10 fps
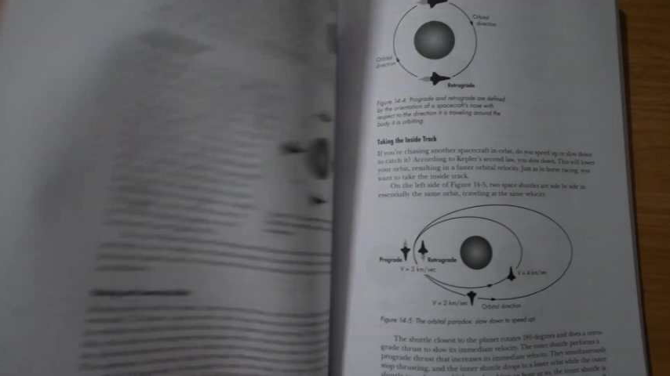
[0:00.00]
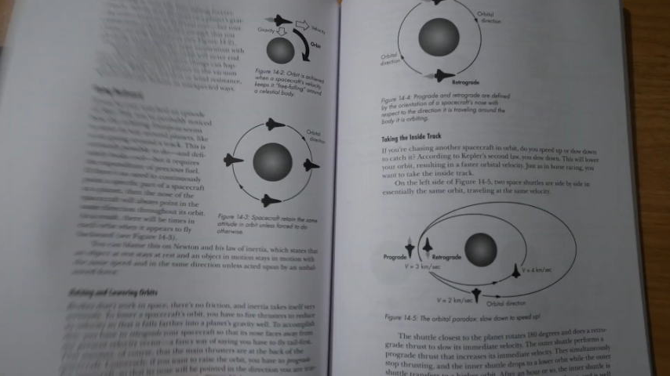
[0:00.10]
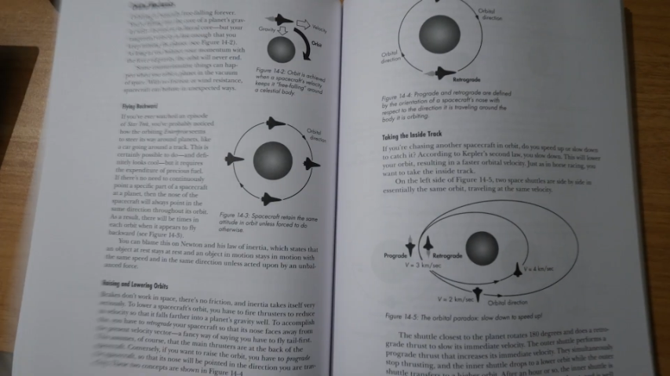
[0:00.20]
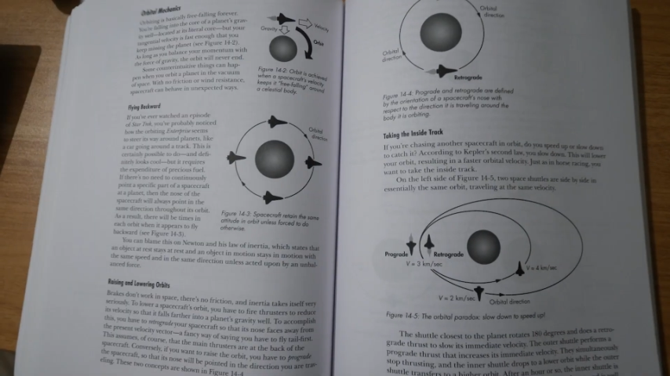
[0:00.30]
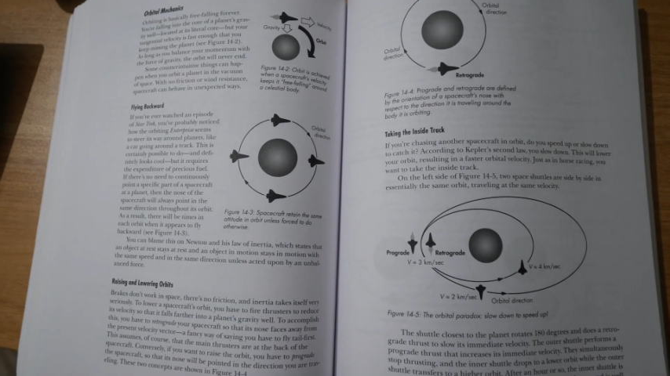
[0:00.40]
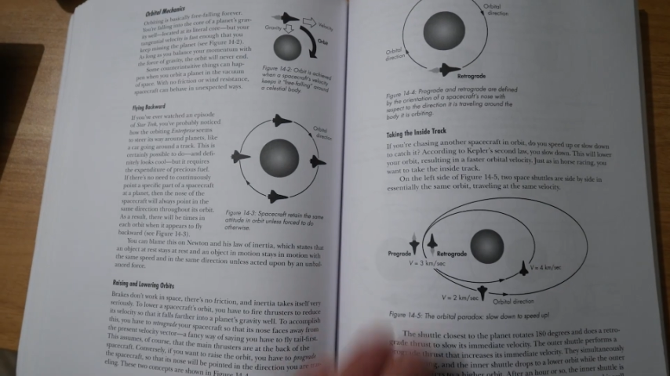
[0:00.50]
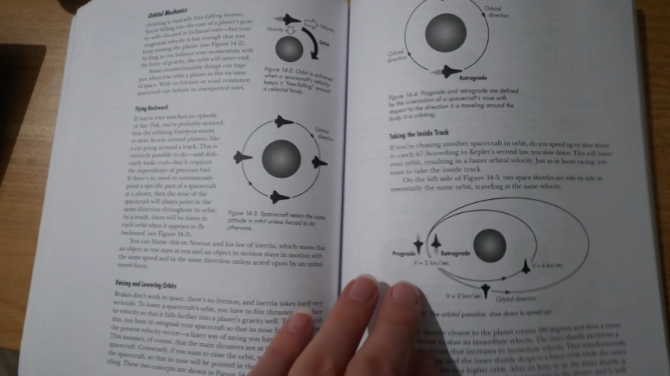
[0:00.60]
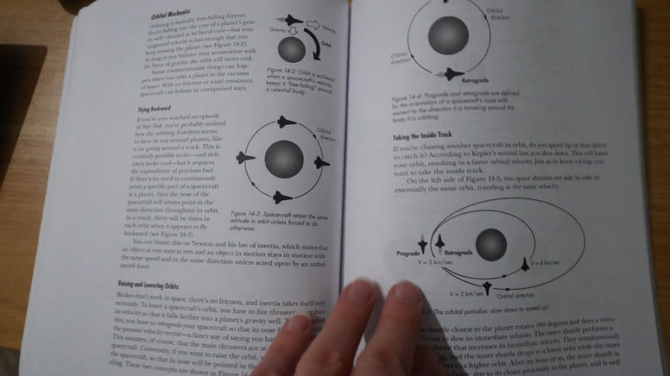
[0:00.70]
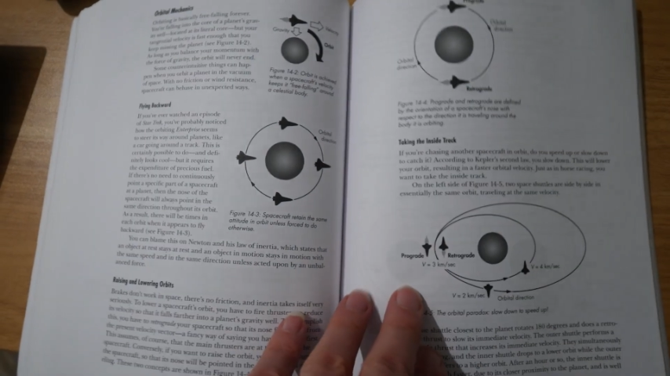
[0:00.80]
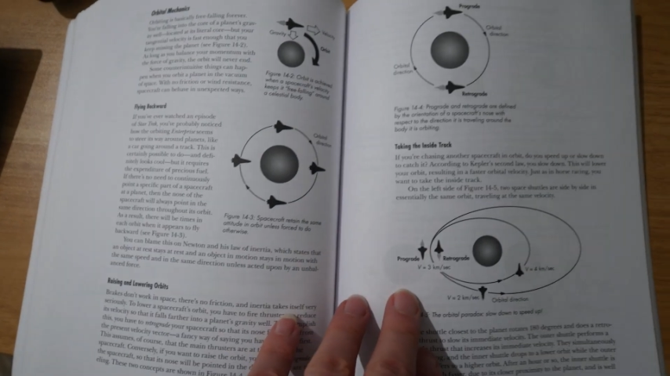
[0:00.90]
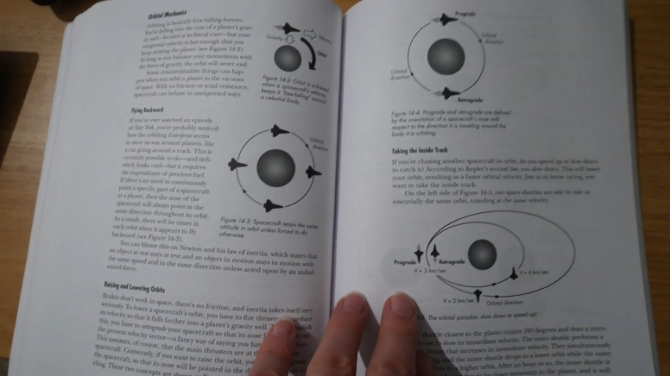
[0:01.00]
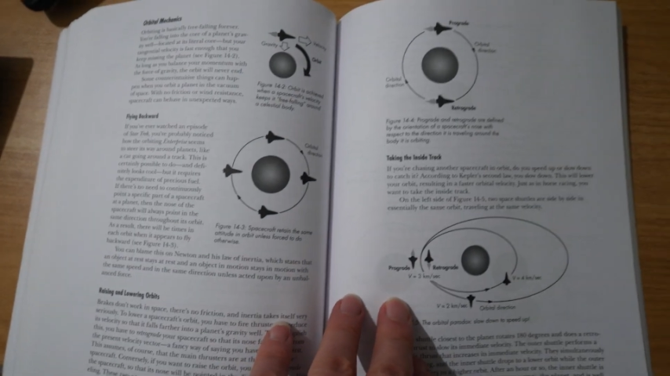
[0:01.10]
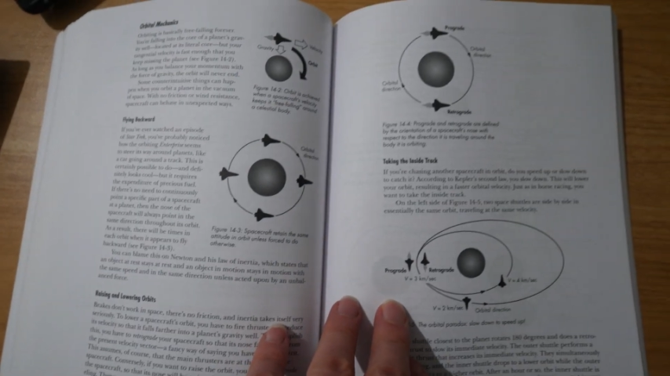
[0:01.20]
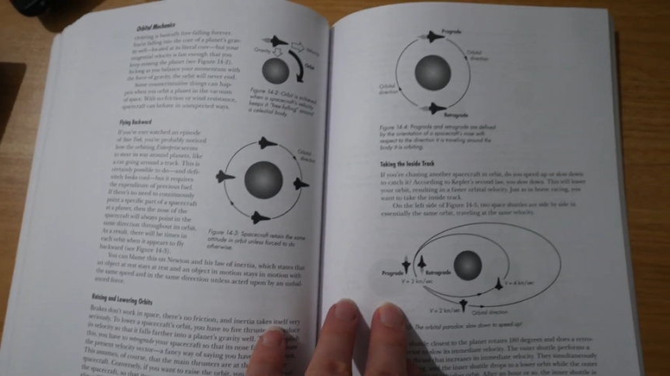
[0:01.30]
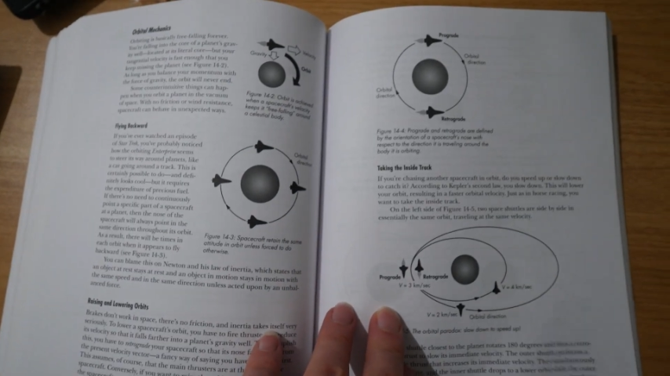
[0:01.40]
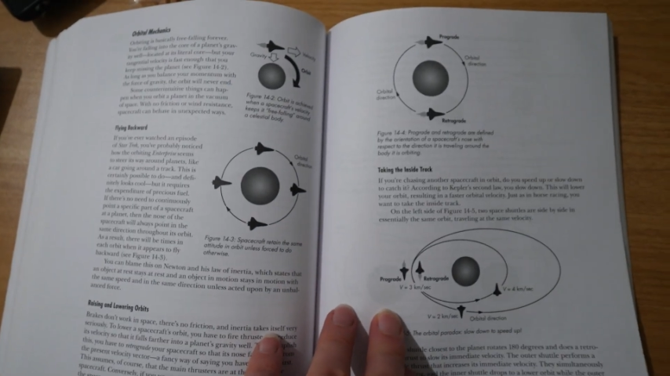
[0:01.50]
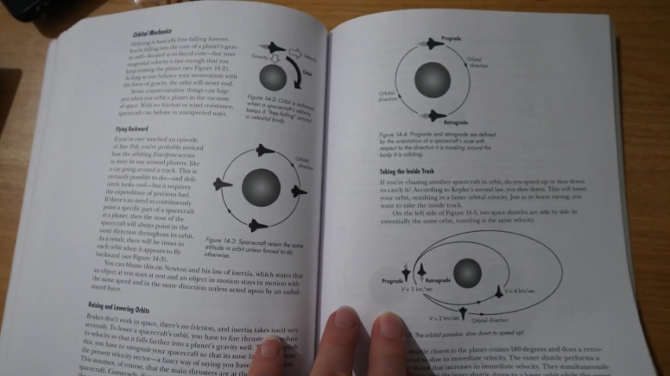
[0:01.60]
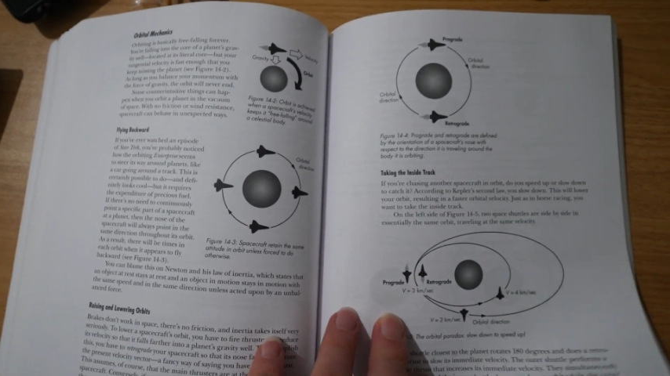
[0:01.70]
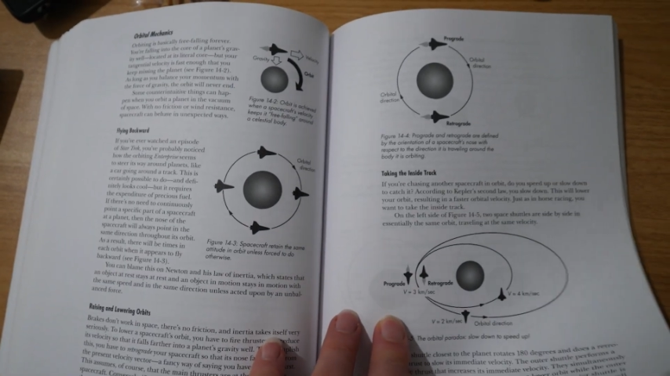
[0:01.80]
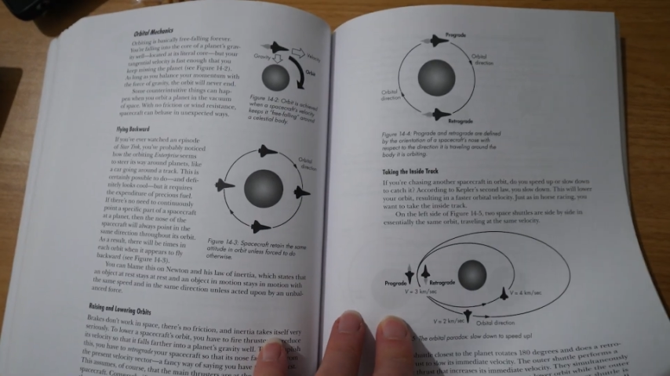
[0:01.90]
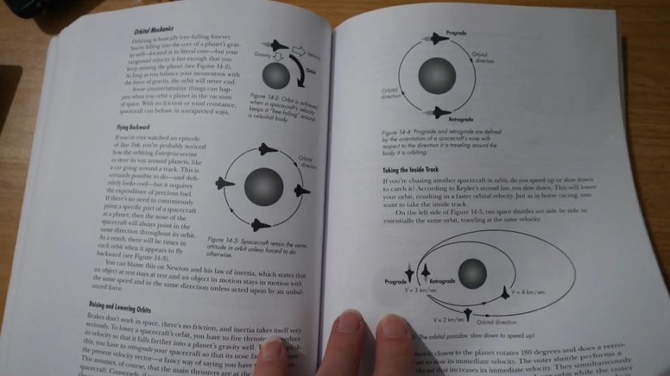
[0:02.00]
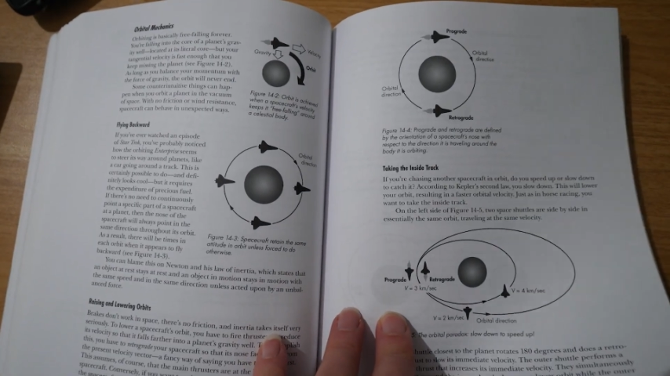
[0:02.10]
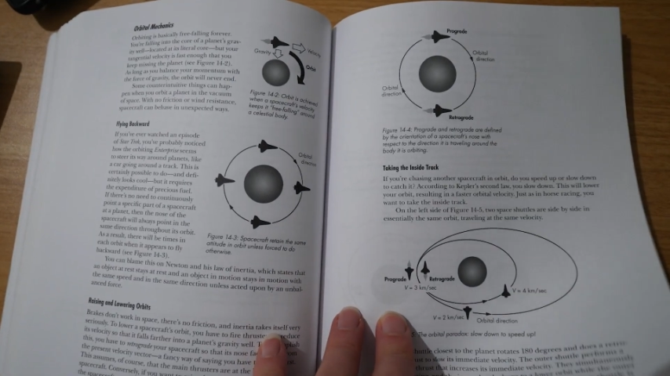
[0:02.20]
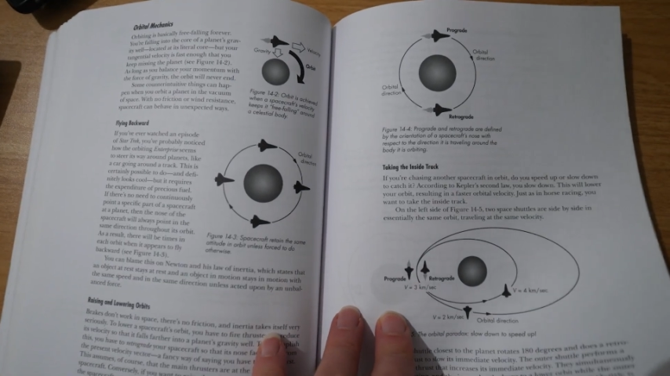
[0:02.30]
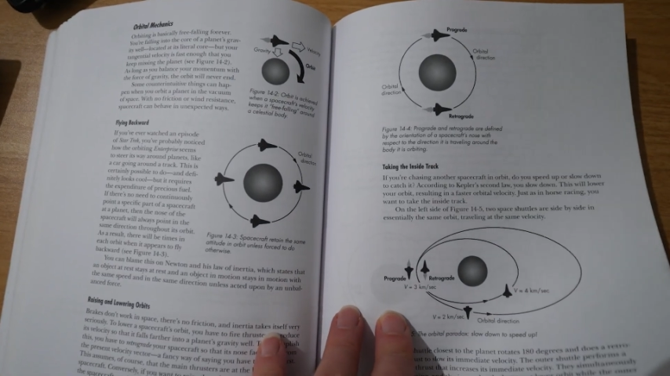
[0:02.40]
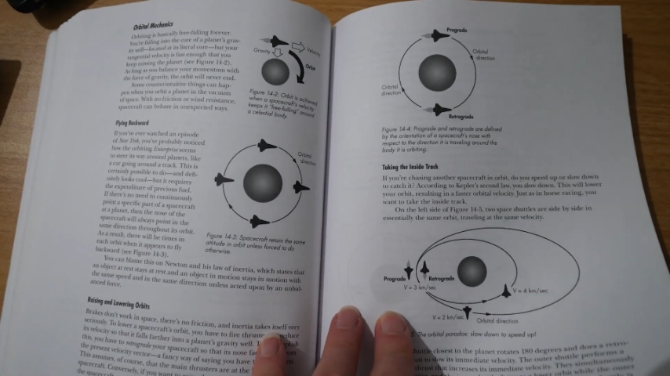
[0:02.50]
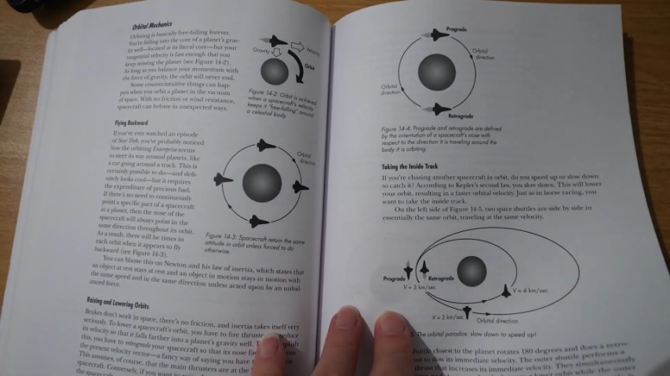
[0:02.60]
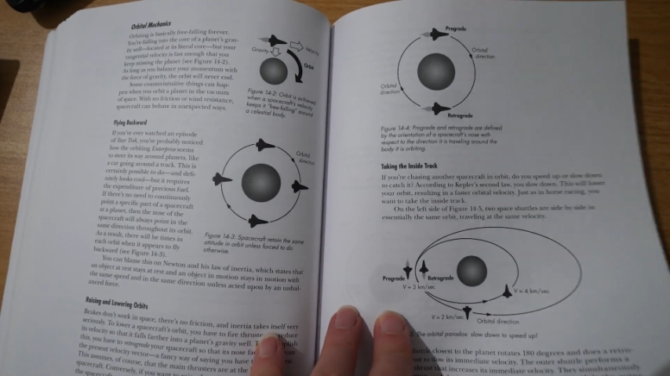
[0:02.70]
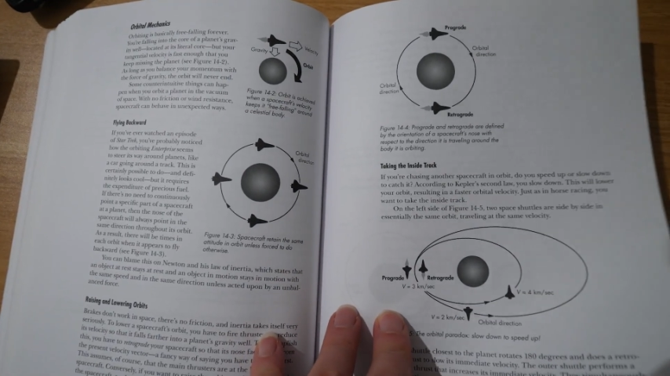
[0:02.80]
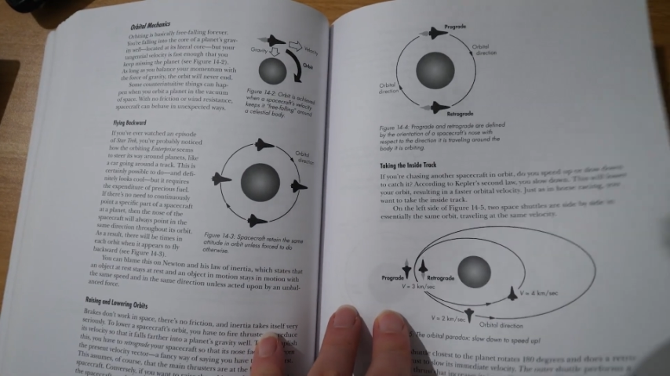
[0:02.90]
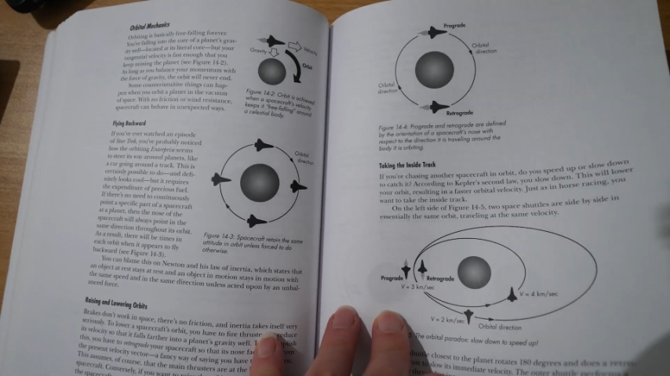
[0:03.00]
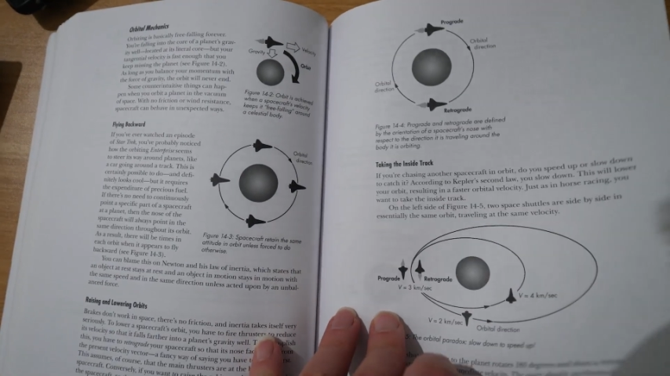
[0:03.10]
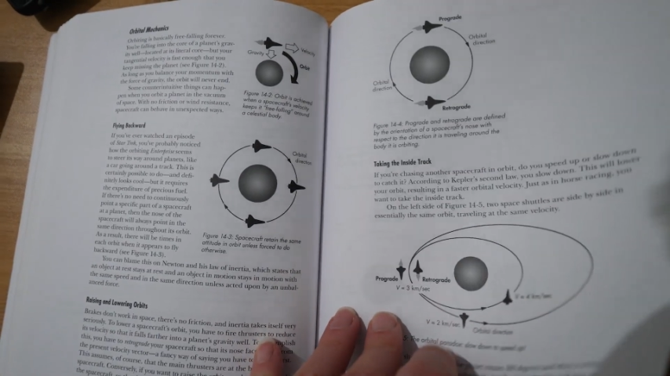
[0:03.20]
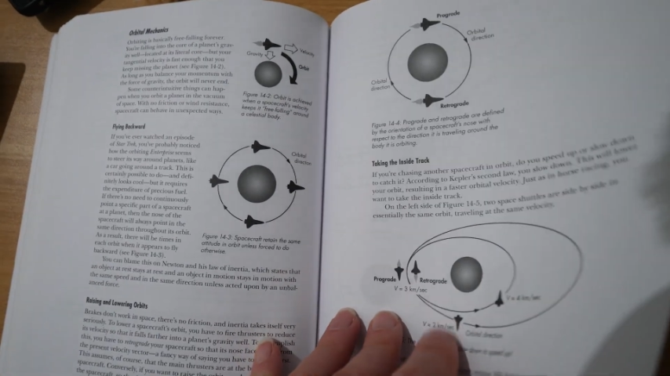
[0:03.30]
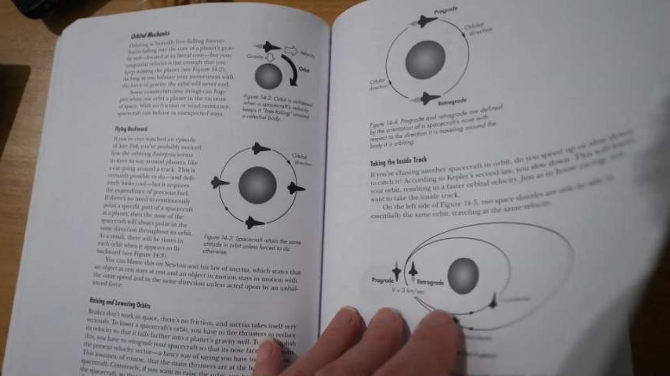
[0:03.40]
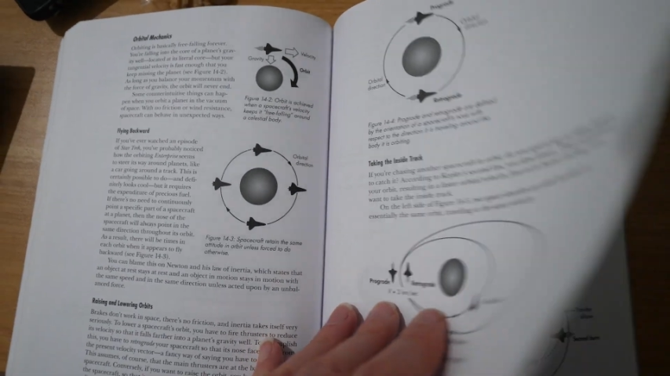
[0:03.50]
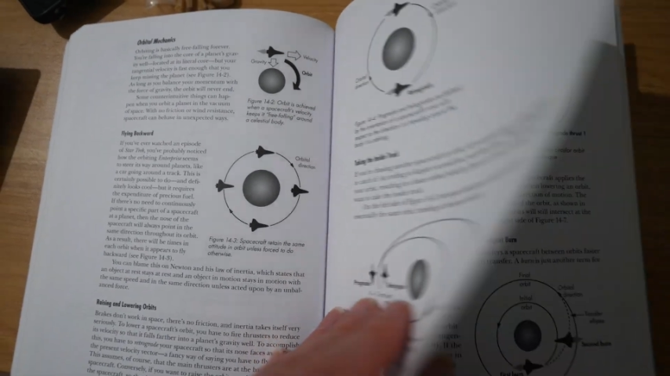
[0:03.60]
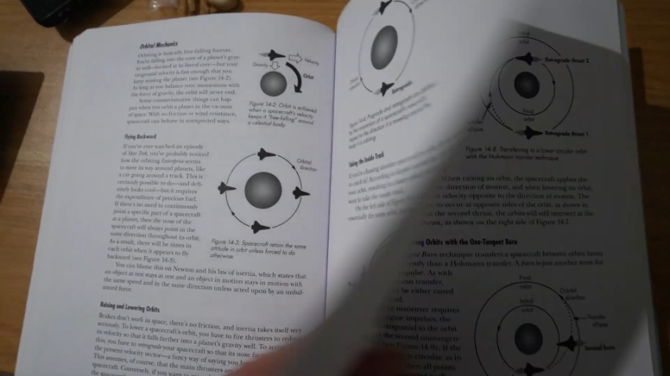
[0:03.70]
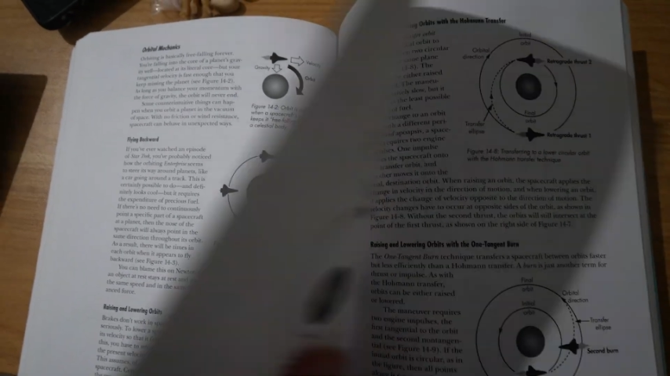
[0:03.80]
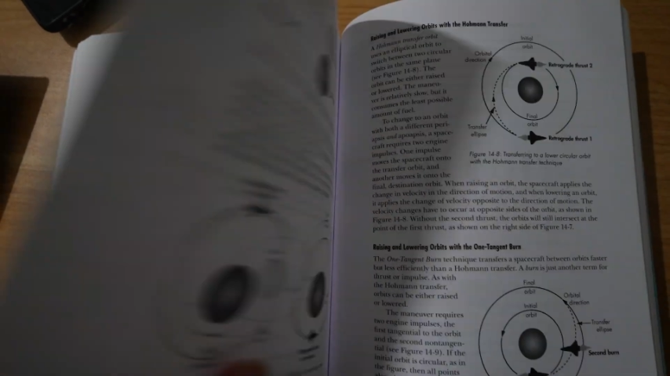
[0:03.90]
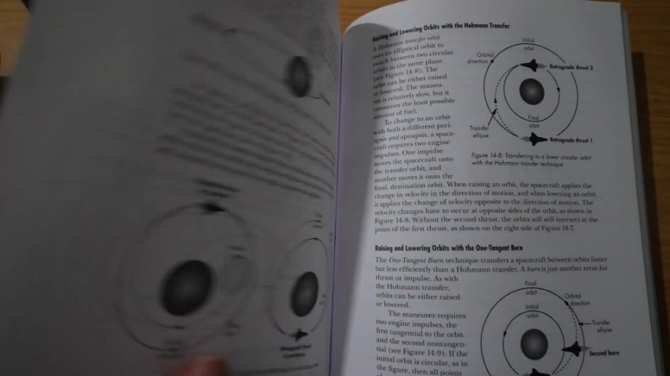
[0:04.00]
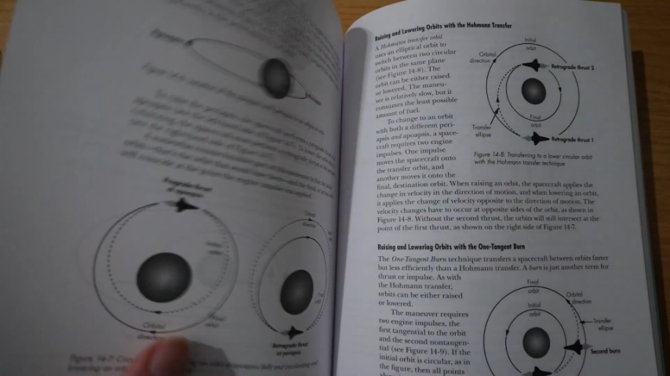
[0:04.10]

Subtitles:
[unreadable: no face in view]